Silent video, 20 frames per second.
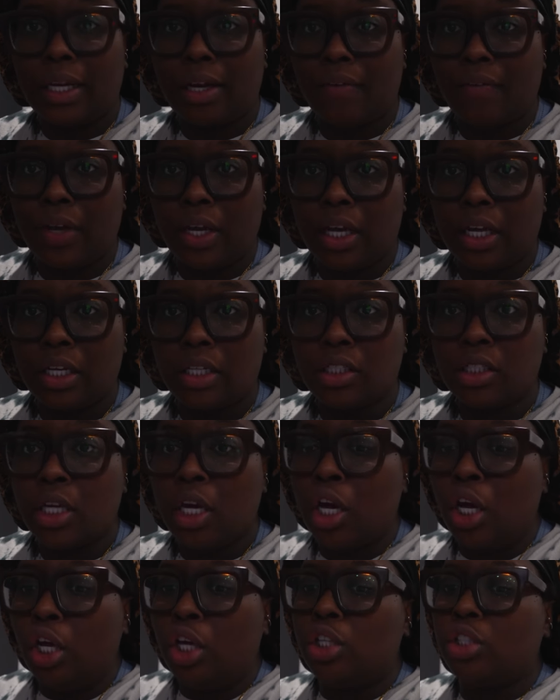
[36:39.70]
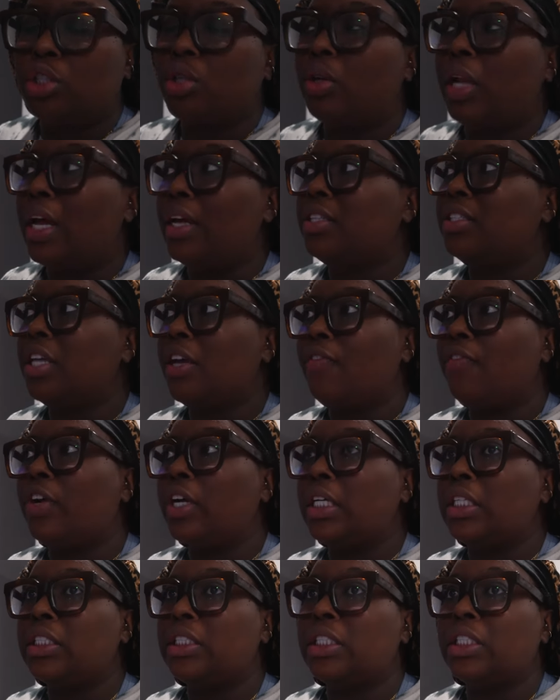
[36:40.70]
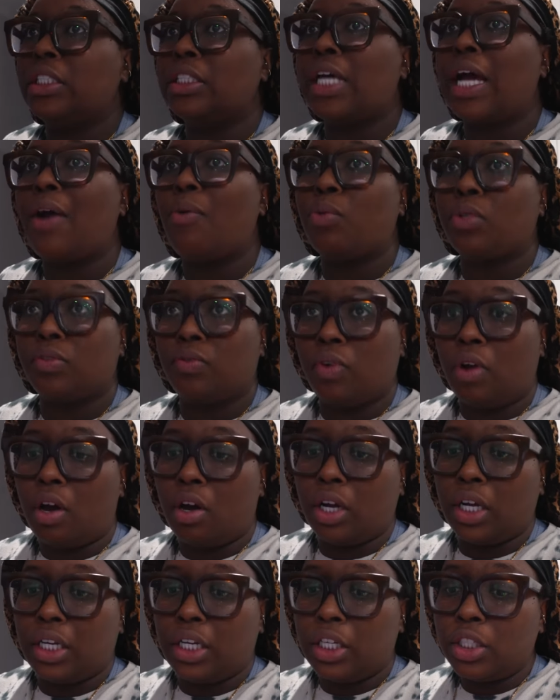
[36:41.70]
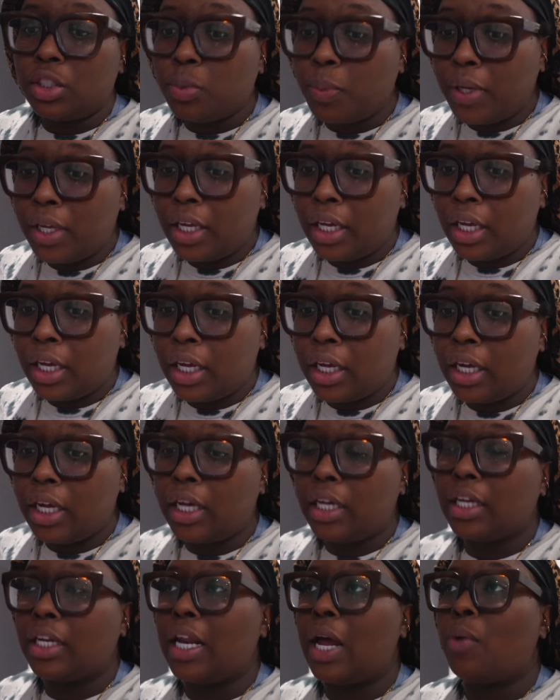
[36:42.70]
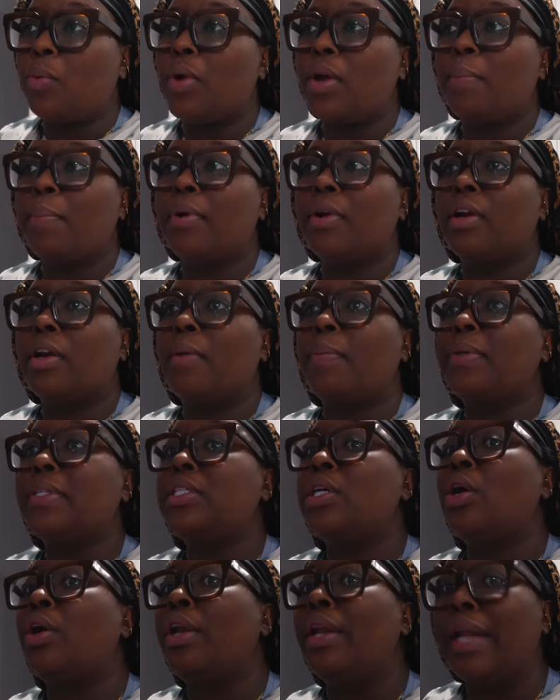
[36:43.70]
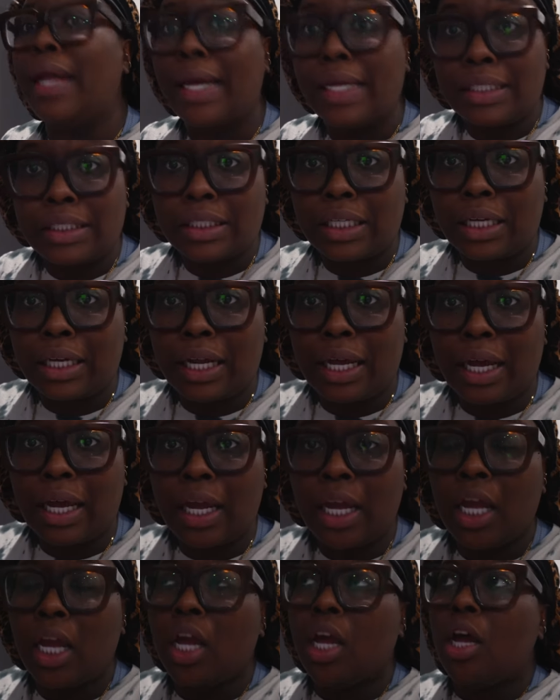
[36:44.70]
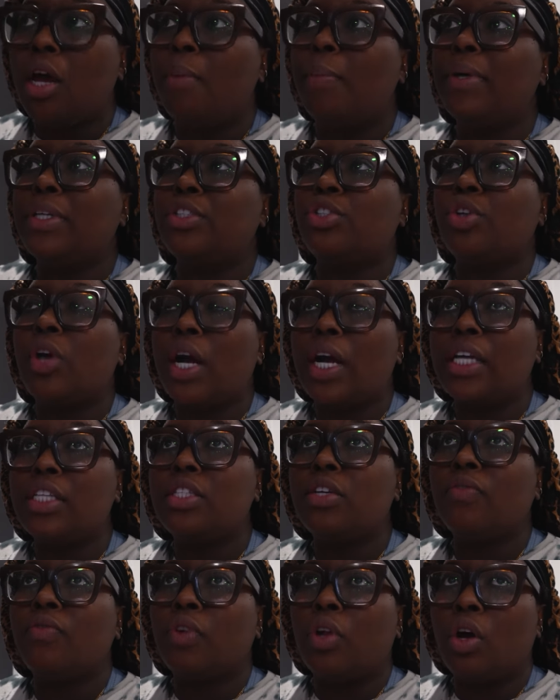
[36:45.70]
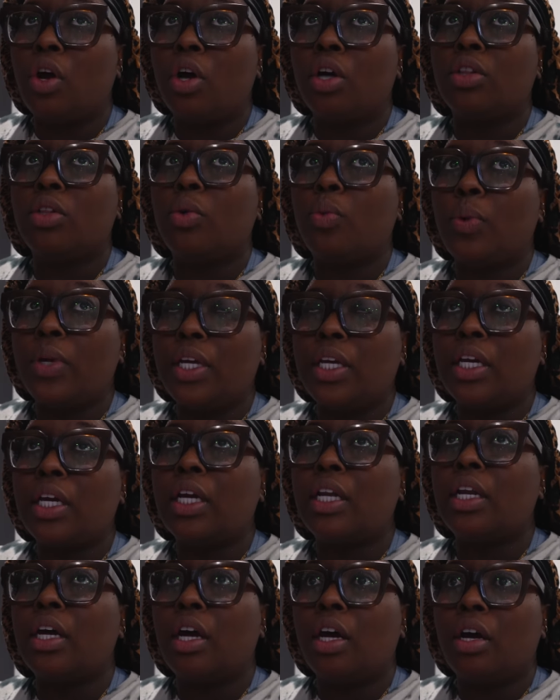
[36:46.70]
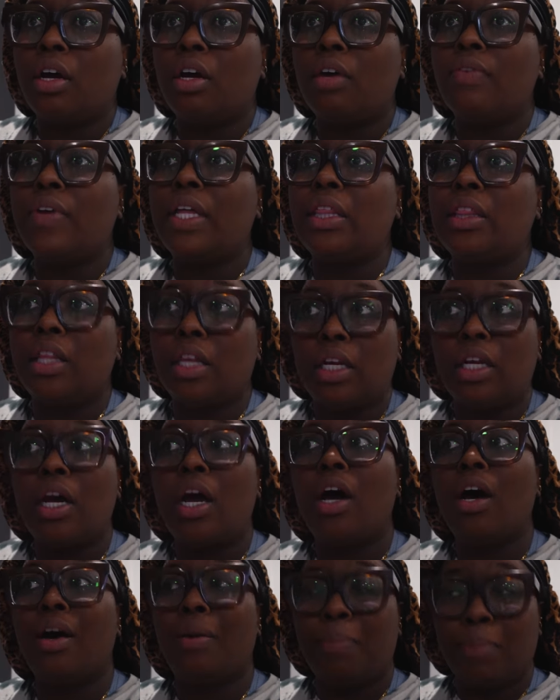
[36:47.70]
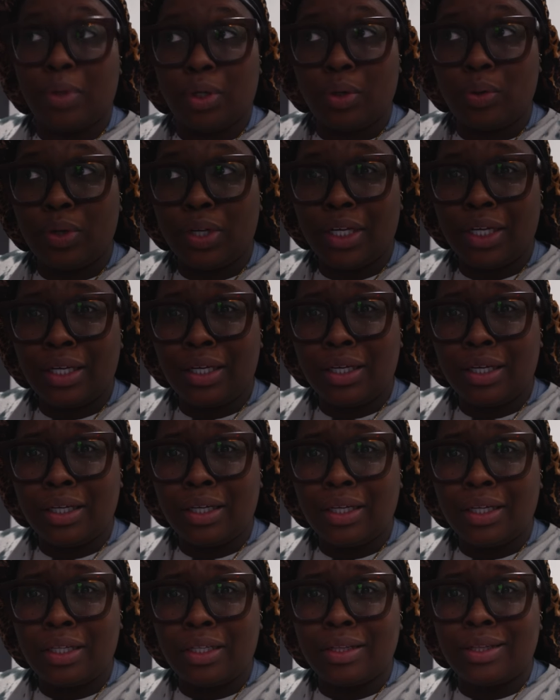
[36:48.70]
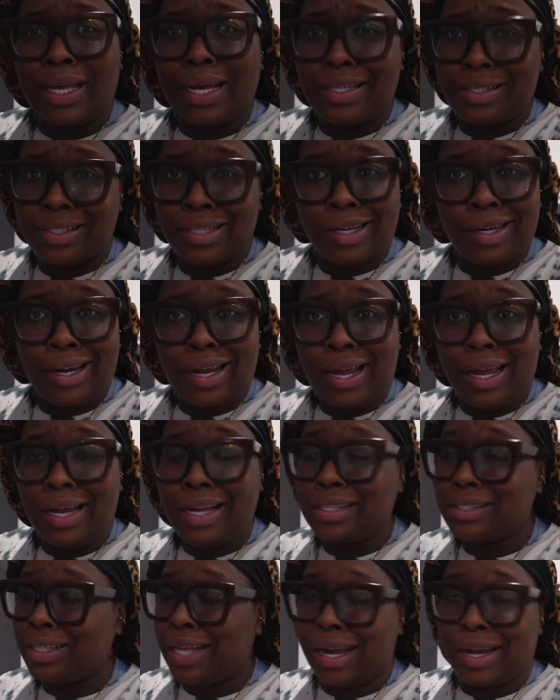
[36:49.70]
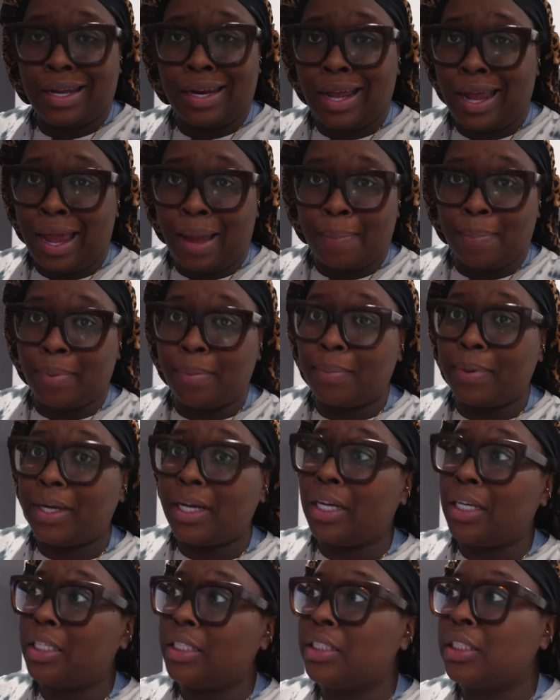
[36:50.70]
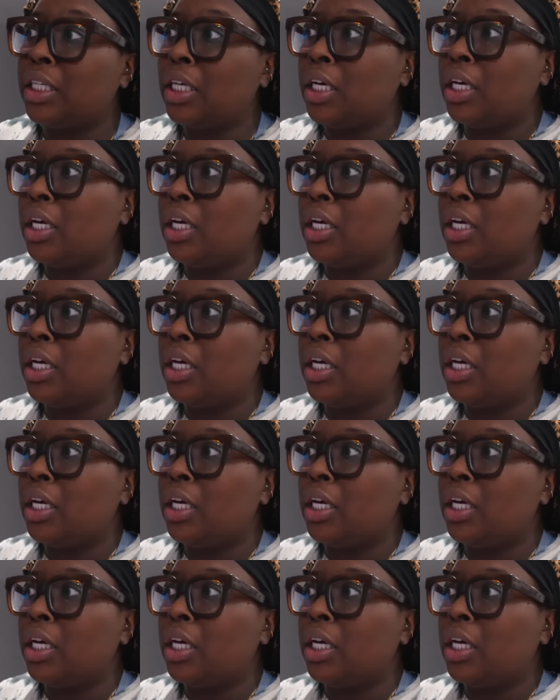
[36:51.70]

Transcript: in advance. So like say for instance, I was vlogging this weekend and then I wouldn't put it up until next Sunday. But trying to vlog the weekend of and then upload it that Sunday is not gonna happen because